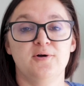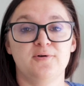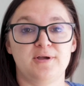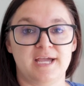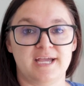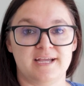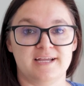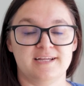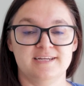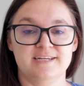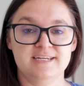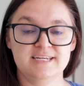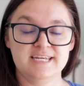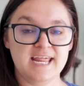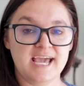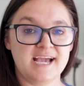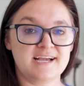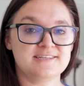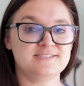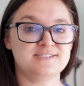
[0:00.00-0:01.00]
Okay,
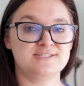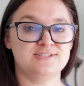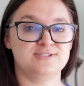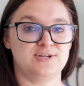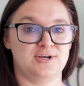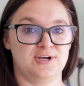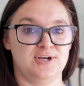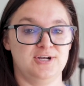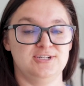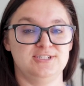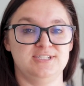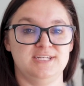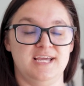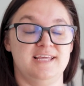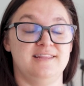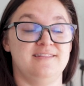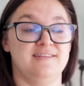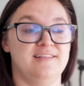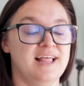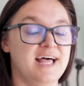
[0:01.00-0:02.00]
next start
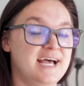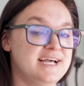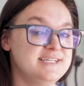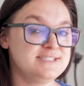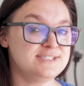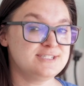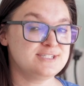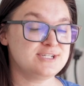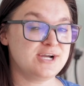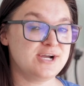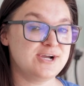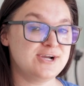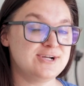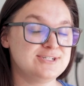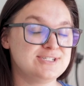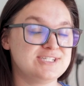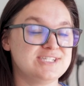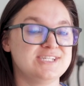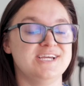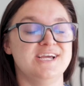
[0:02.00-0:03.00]
and the last
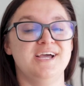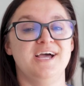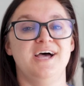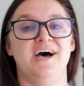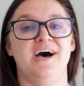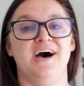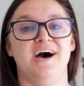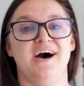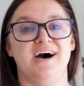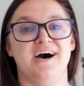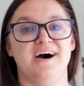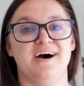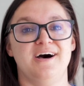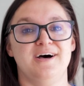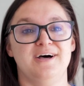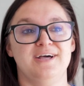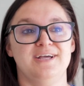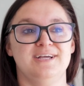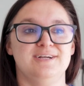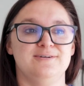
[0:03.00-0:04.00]
start,
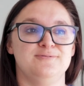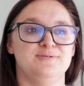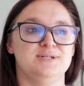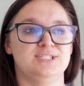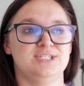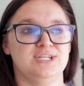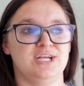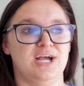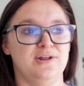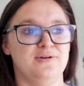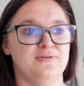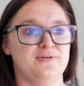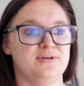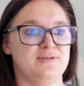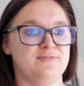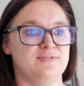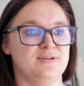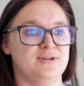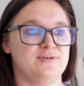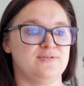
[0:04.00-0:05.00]
which I don't
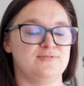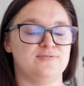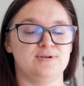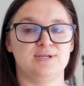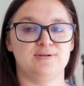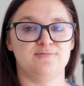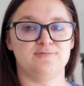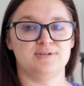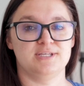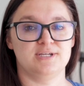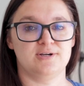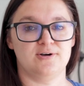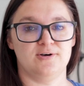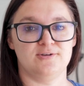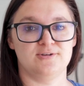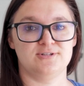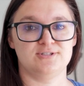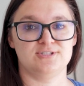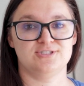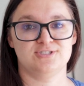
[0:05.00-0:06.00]
even know if we can really
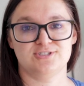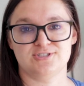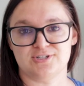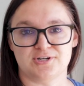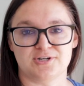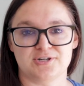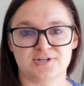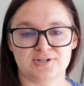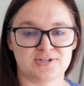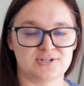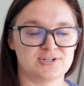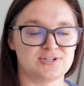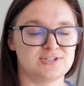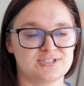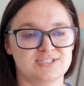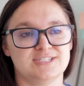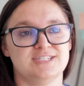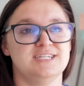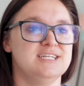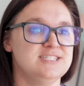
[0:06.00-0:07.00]
call it a
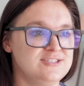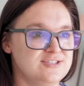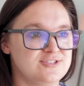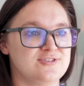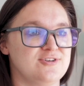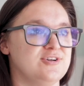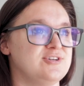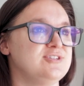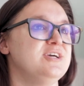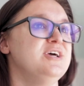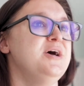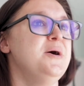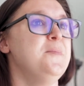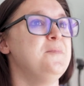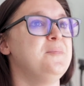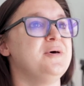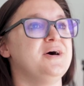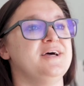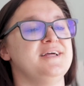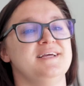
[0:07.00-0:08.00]
start. It's a start,
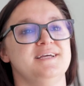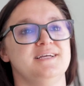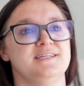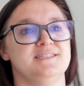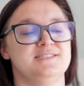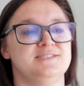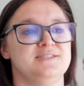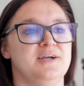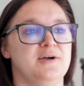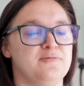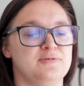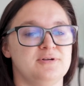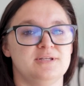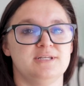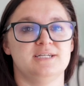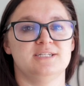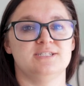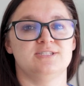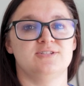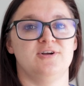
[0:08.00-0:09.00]
but it's not
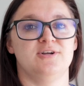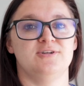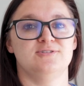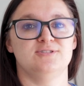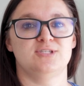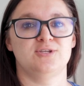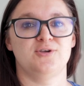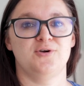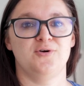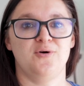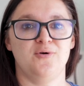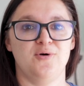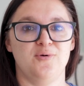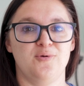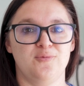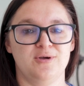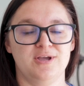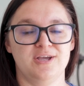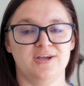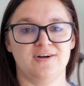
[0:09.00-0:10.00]
really a start.
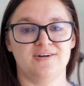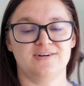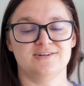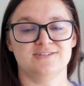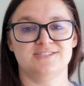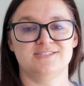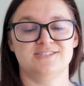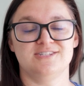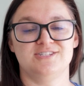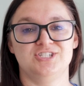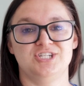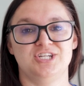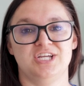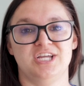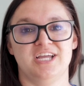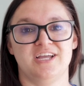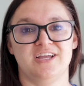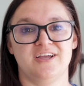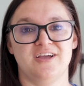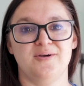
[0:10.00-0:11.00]
So we are
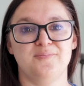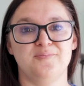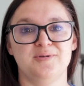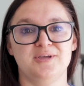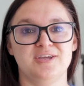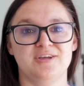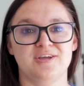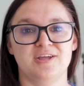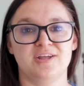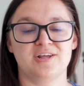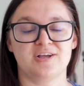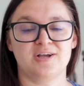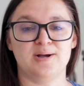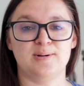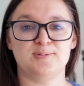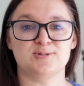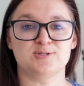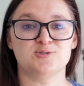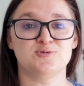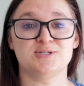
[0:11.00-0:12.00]
stitching, me and a
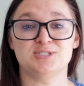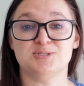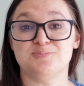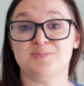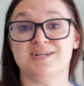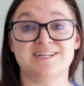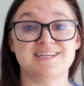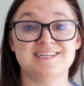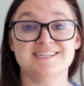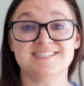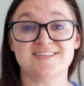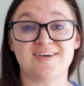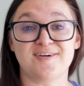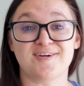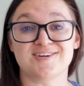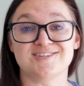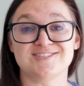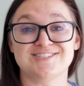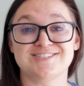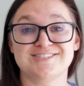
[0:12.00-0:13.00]
couple Twitch buddies
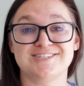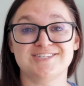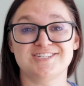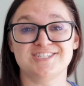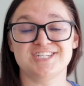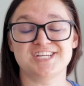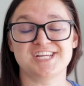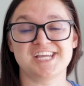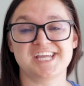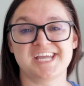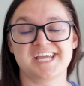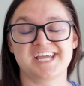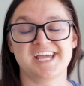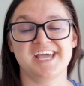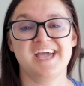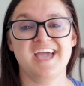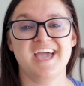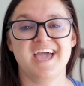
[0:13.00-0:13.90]
are stitching